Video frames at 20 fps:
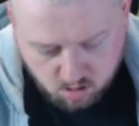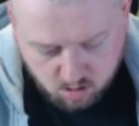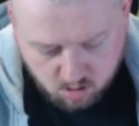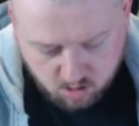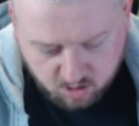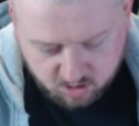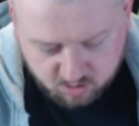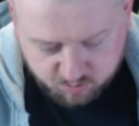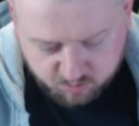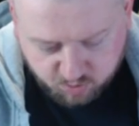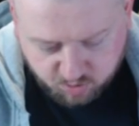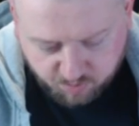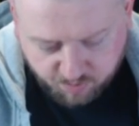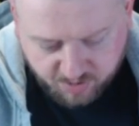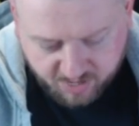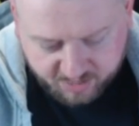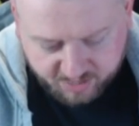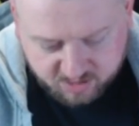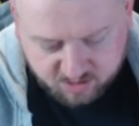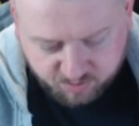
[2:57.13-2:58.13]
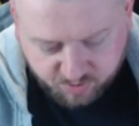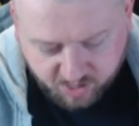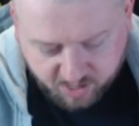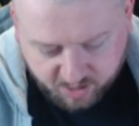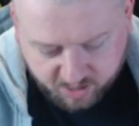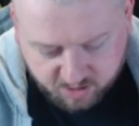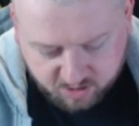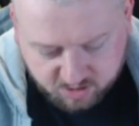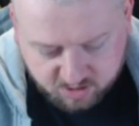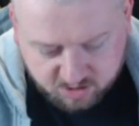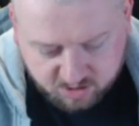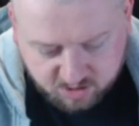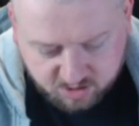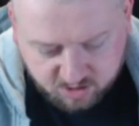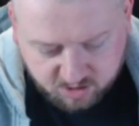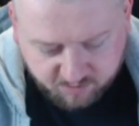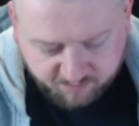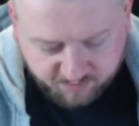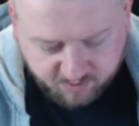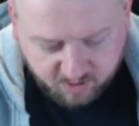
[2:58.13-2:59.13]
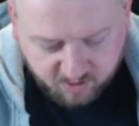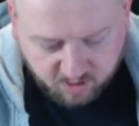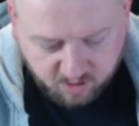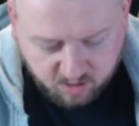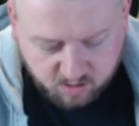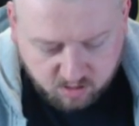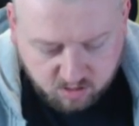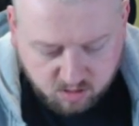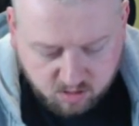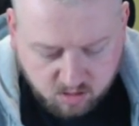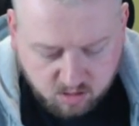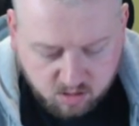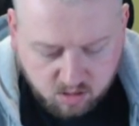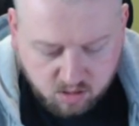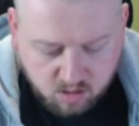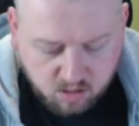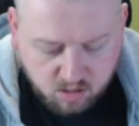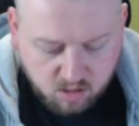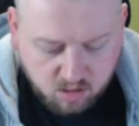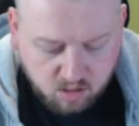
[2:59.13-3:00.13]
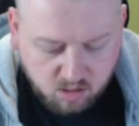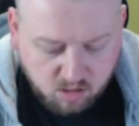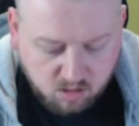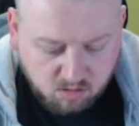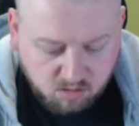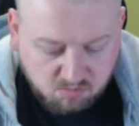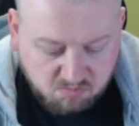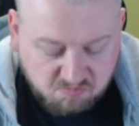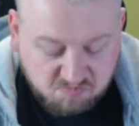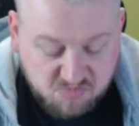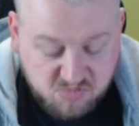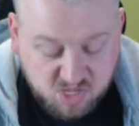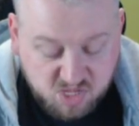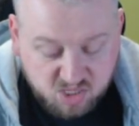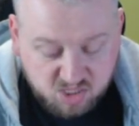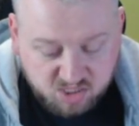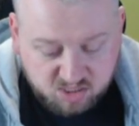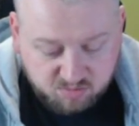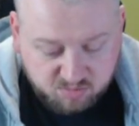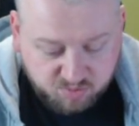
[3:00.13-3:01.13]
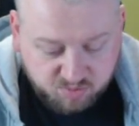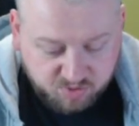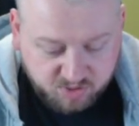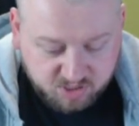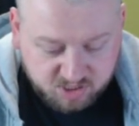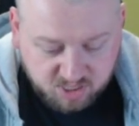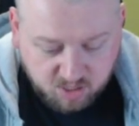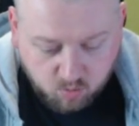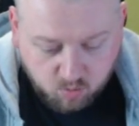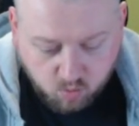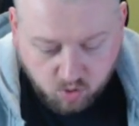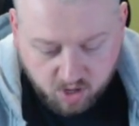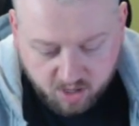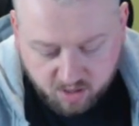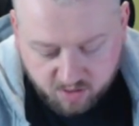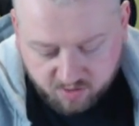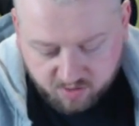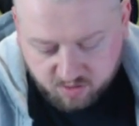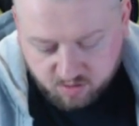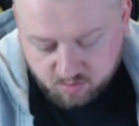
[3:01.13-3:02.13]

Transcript: Let's put them back to back and see if that... Yeah, they seem to be the same width.